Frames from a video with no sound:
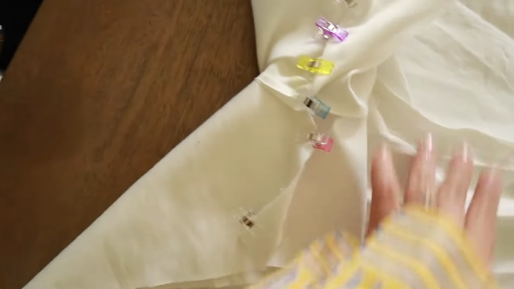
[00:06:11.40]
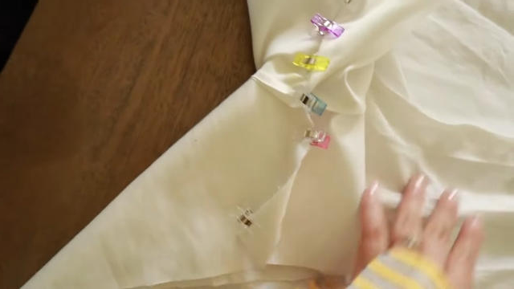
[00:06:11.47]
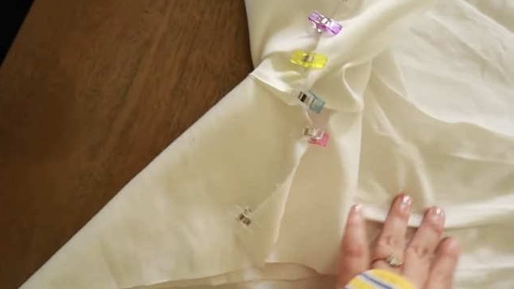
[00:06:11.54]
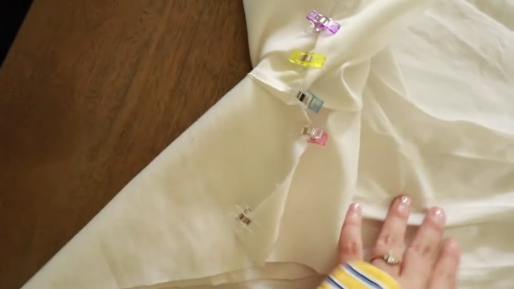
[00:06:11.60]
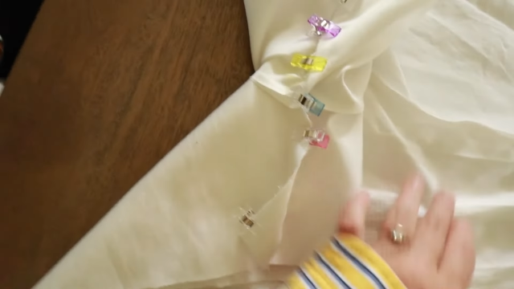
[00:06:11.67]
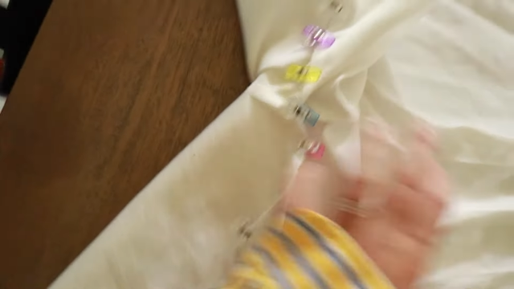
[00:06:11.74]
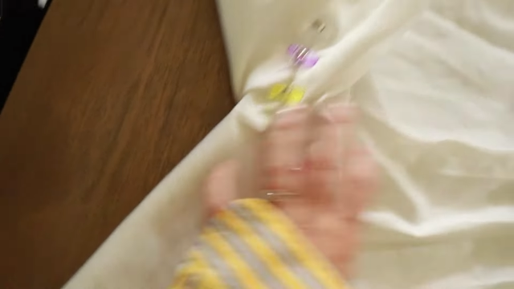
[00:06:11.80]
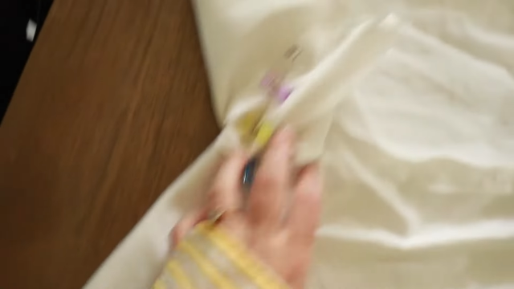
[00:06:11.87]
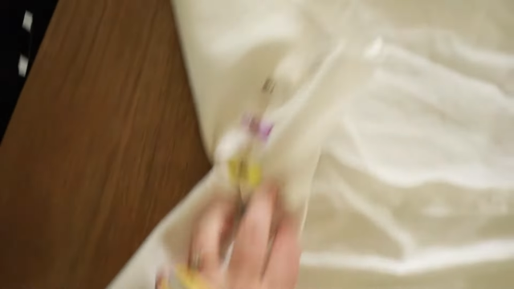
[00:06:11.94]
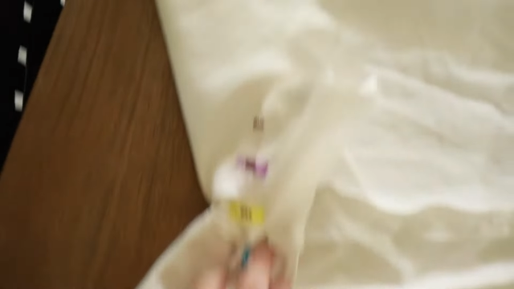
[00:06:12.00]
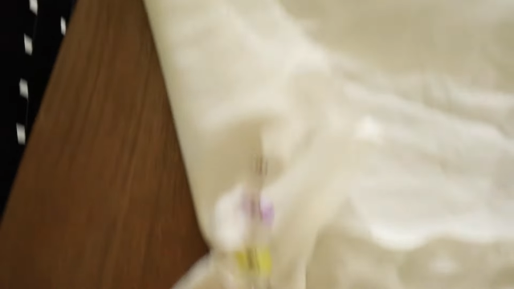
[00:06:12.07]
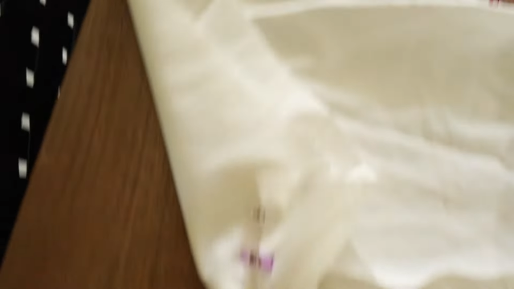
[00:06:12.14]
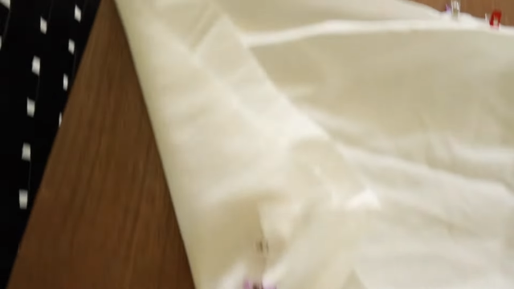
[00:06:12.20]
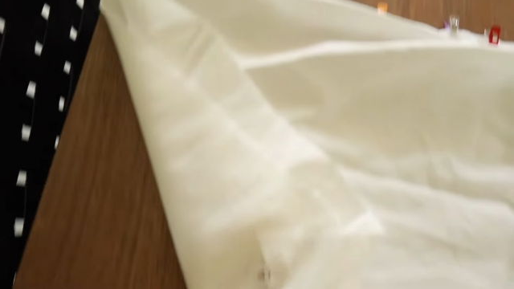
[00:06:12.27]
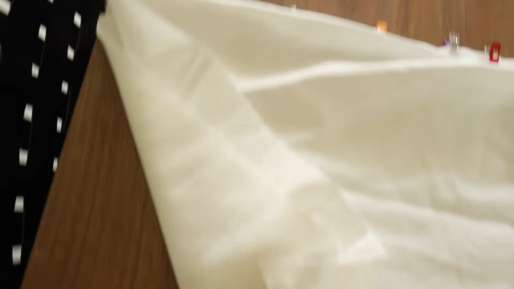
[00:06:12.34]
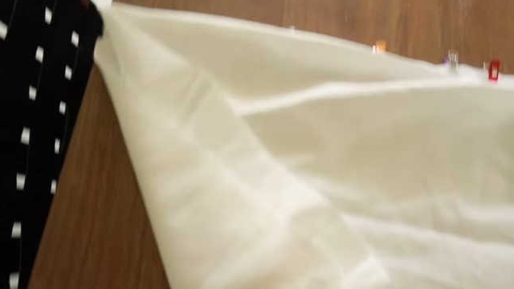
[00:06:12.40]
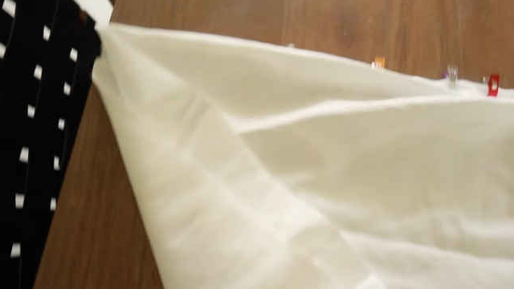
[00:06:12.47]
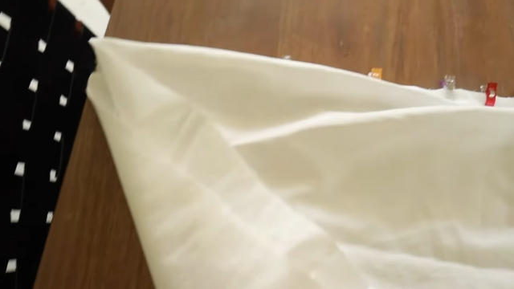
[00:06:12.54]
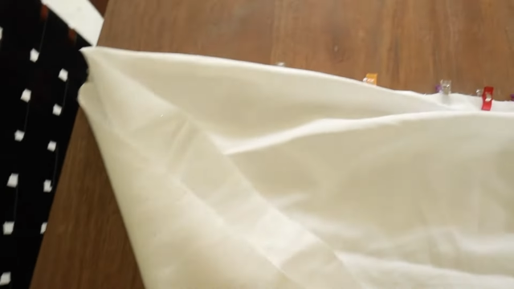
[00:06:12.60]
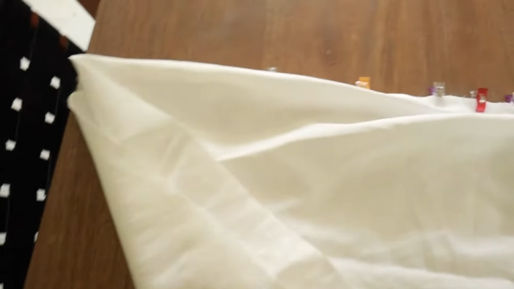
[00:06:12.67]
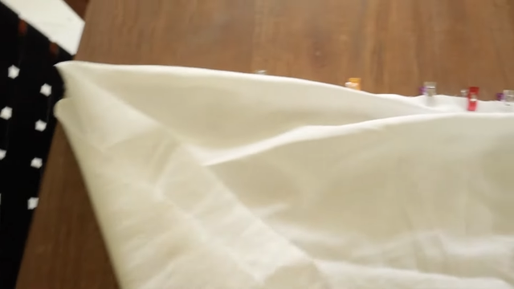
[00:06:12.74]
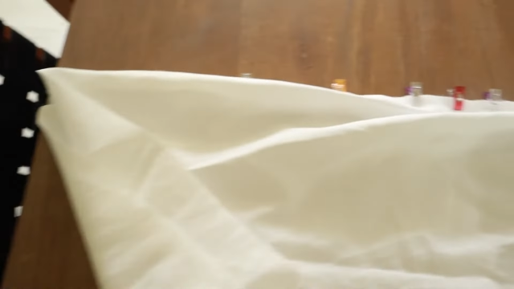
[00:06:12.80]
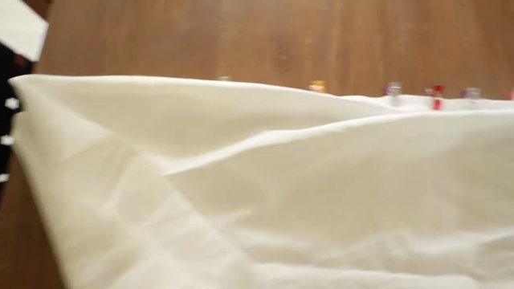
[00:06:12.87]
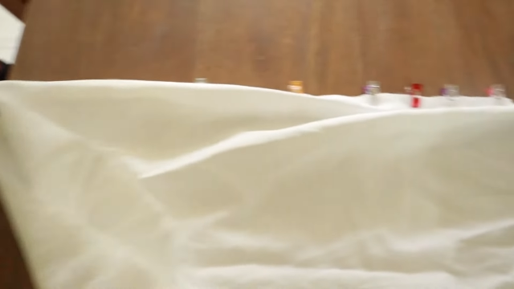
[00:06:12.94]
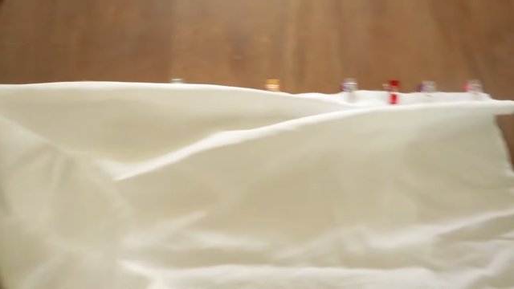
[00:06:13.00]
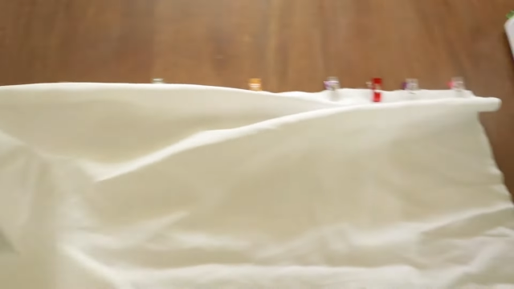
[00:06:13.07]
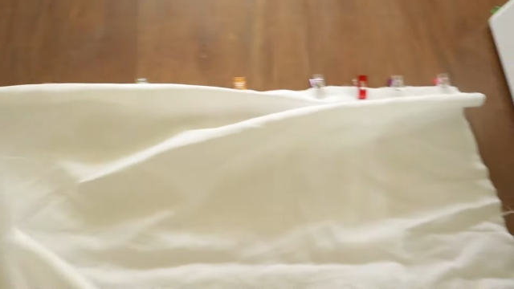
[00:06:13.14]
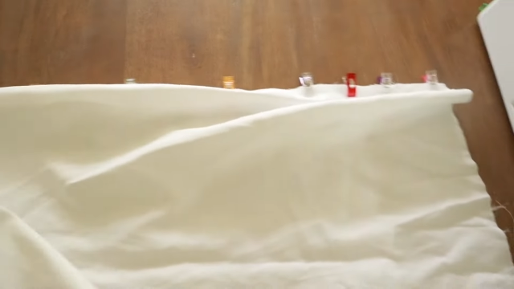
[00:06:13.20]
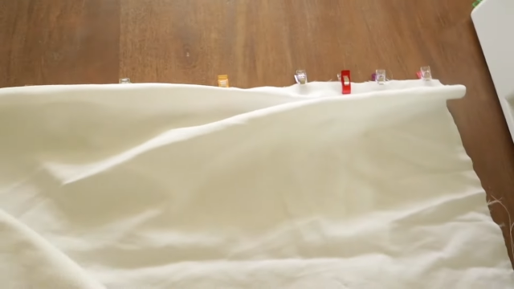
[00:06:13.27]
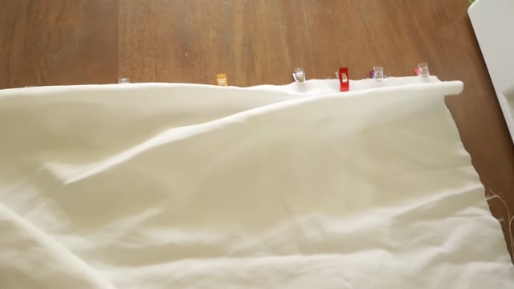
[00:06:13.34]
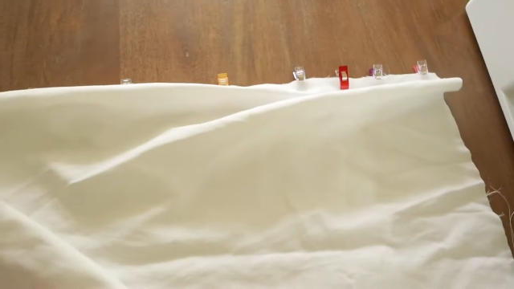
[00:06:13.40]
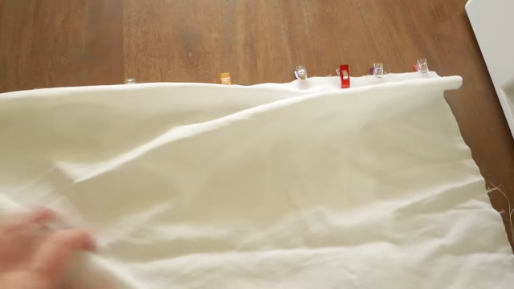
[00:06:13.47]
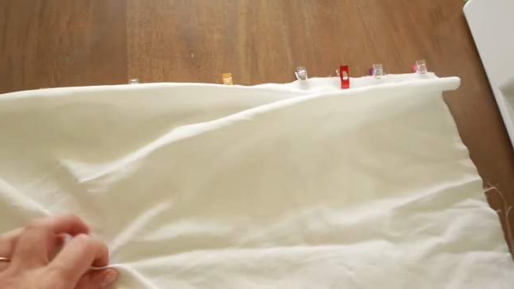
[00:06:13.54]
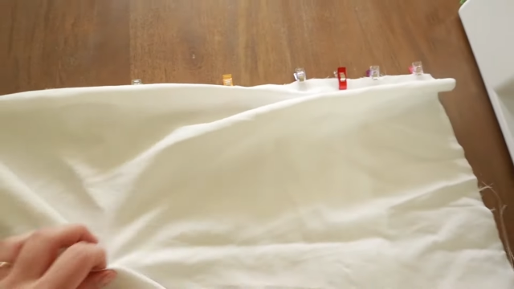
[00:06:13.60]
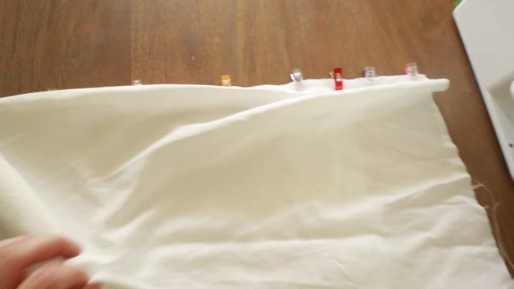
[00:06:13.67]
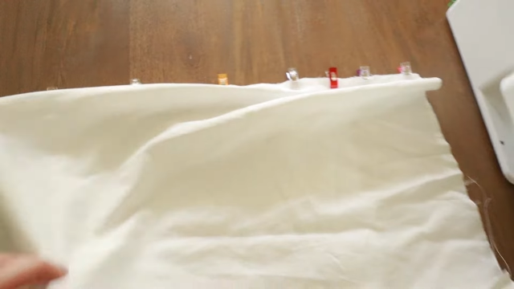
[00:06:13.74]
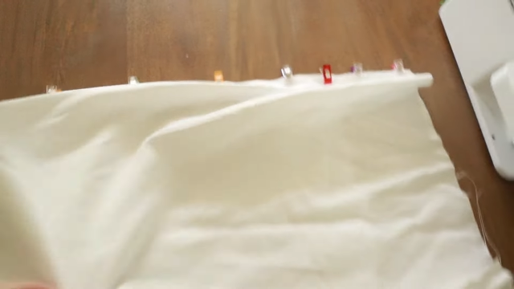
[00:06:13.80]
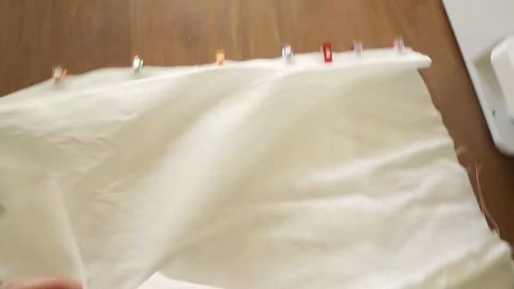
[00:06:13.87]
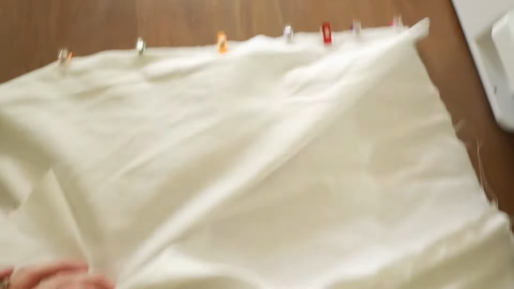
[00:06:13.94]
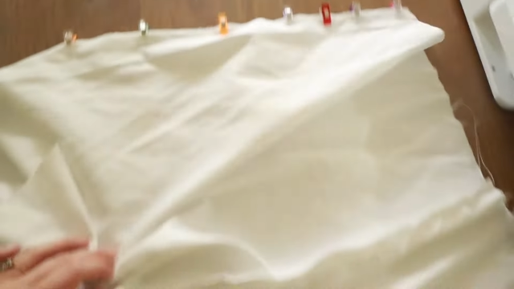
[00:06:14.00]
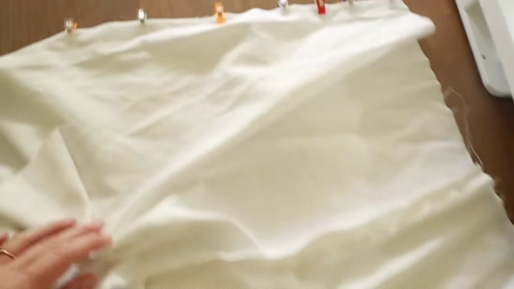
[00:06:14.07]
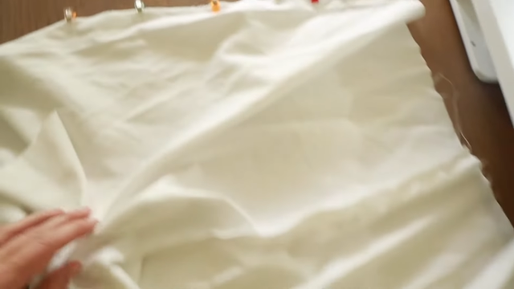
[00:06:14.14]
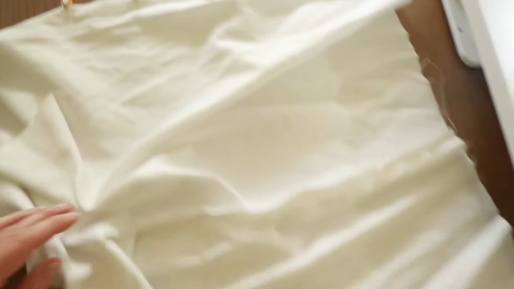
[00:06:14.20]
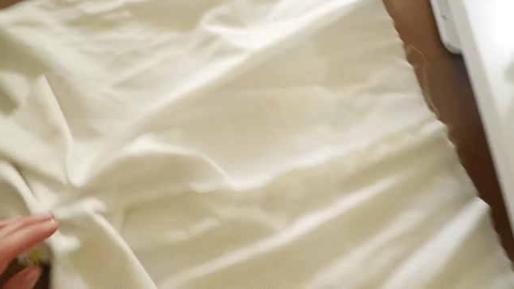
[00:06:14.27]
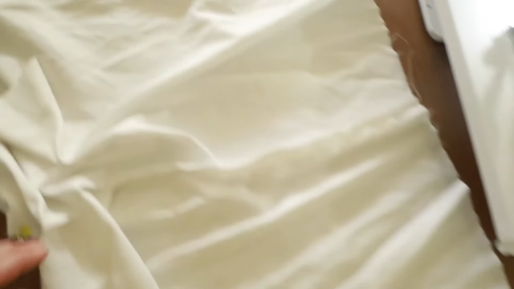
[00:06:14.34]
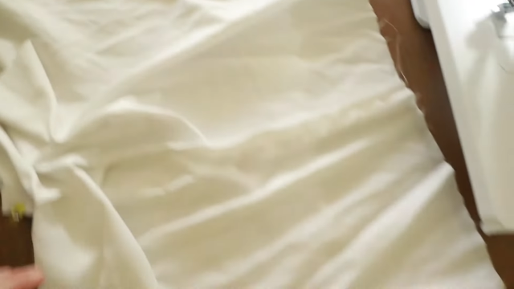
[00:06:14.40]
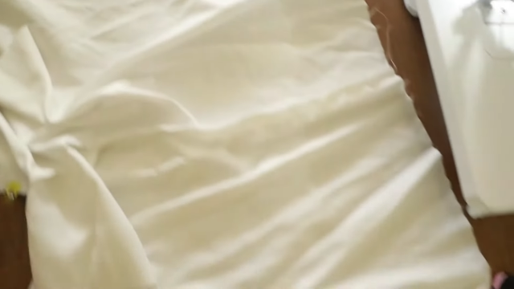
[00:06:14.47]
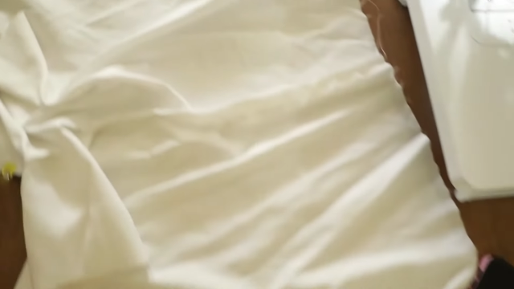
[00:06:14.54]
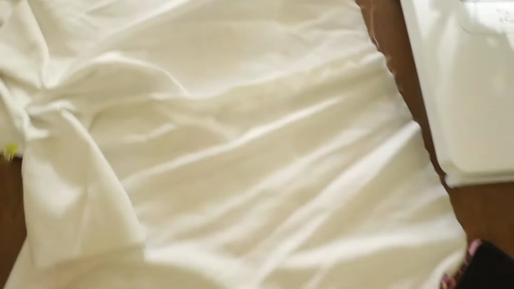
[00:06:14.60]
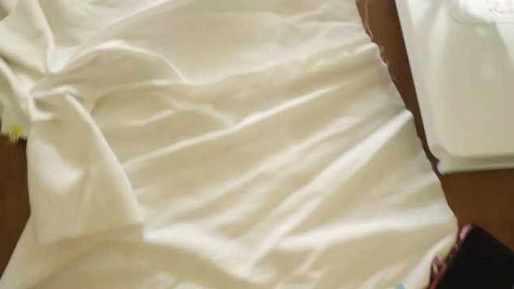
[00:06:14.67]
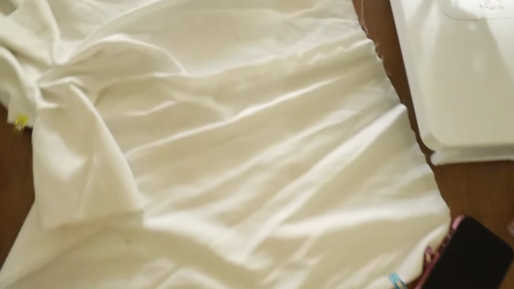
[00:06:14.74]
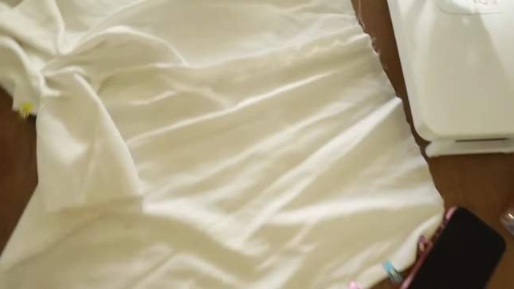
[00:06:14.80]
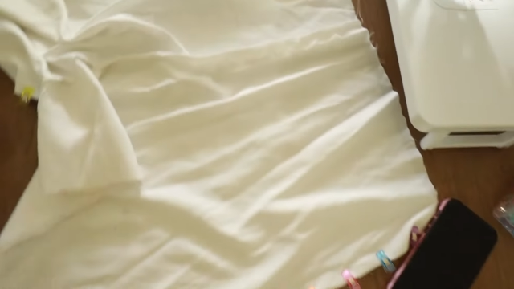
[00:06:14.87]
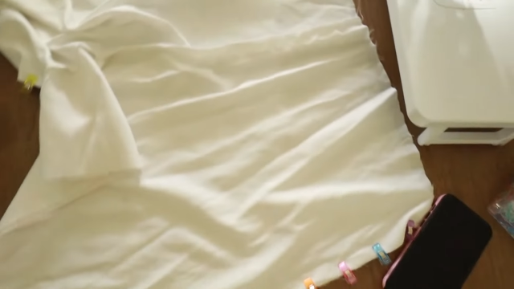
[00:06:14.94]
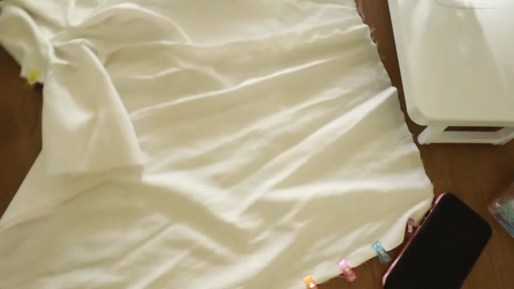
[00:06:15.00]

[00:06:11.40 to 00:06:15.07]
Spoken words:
No face is visible, so there are no lips to read.